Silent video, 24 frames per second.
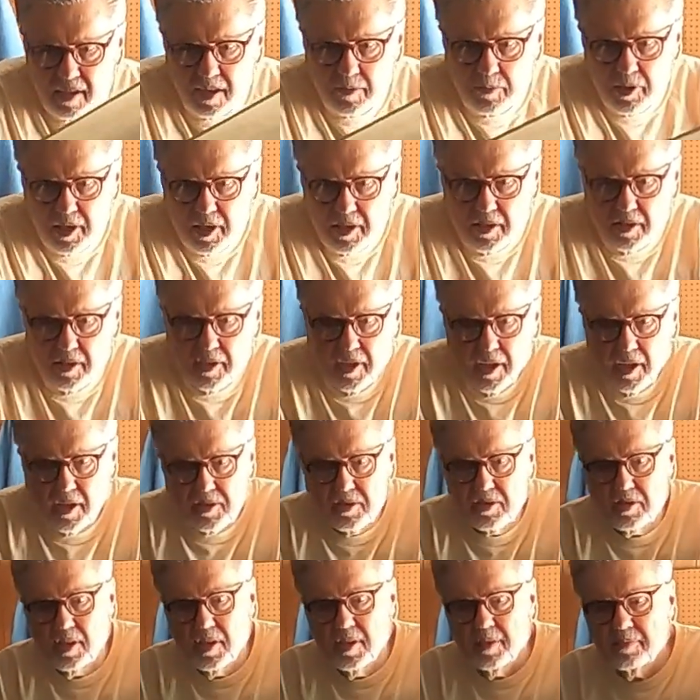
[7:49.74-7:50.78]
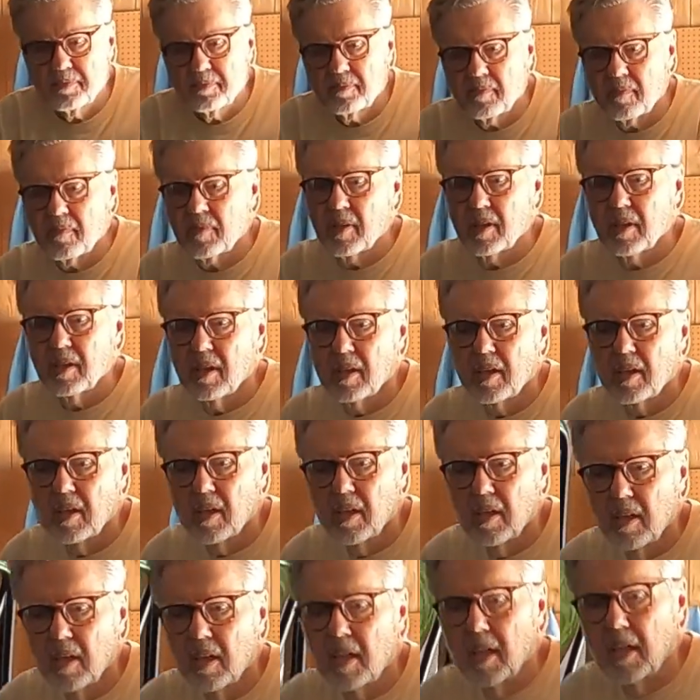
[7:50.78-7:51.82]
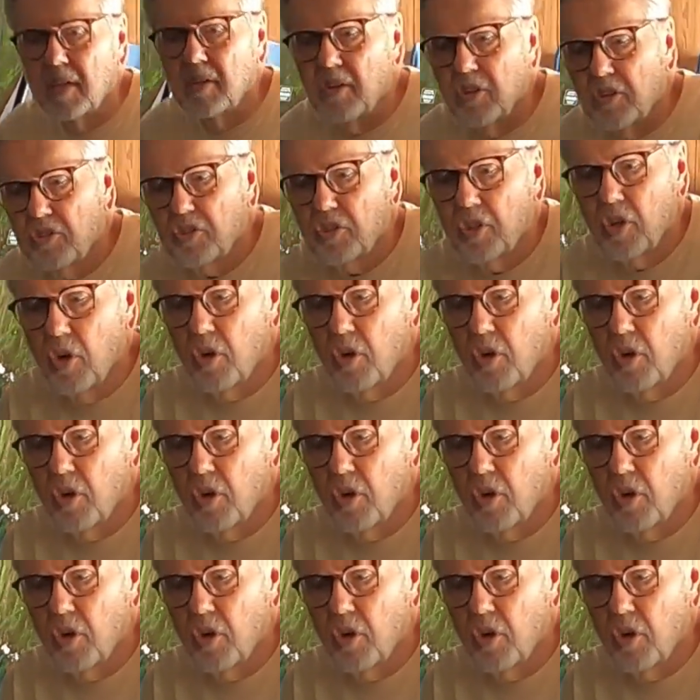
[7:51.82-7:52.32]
I made this, and this